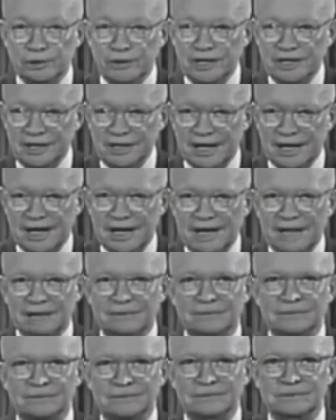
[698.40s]
you and
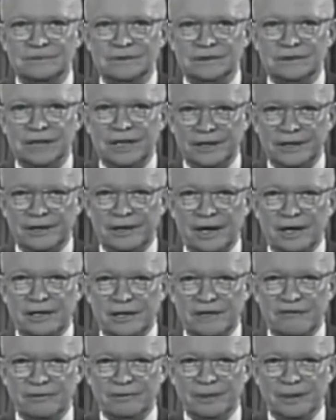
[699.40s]
I, and
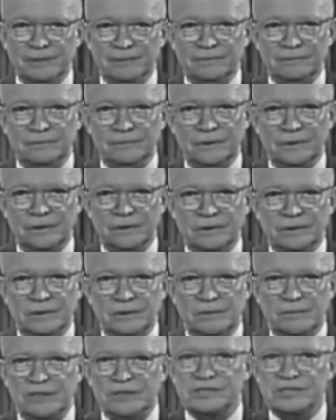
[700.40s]
our government
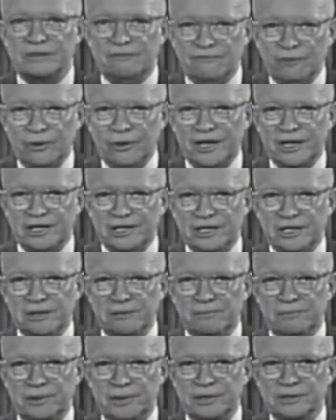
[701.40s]
must
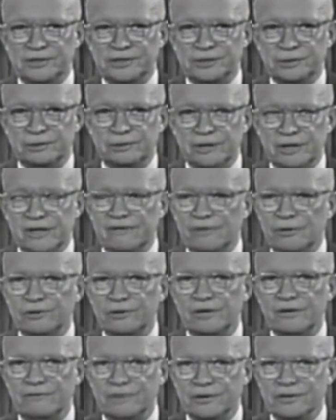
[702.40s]
avoid the impulse to
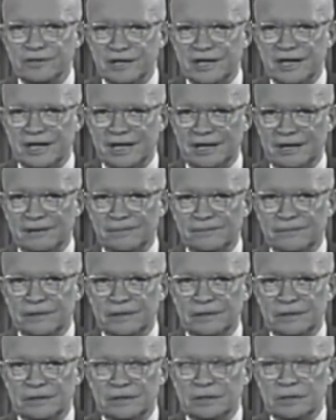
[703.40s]
live only for today,
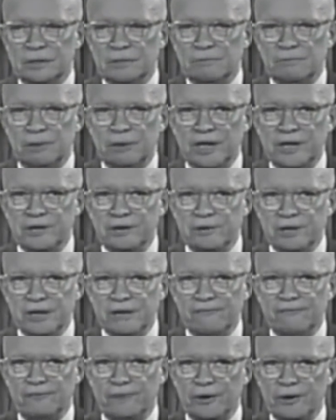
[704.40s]

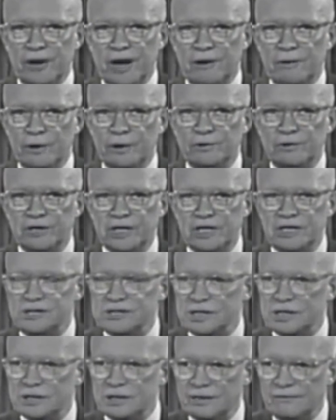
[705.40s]
plundering for our own
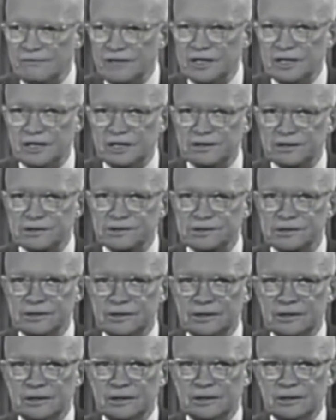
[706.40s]
ease and convenience
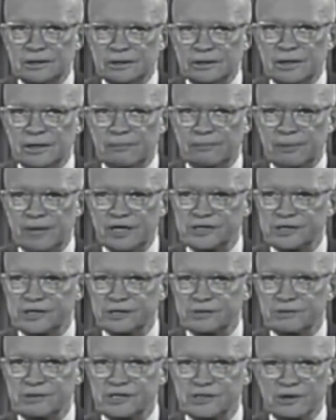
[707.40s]
the
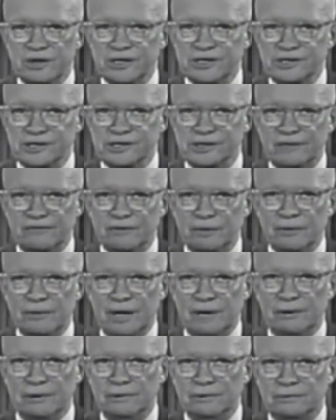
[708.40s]
precious resources of
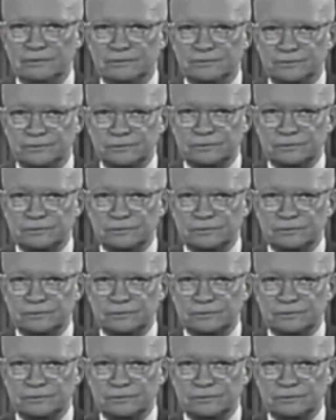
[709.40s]
tomorrow.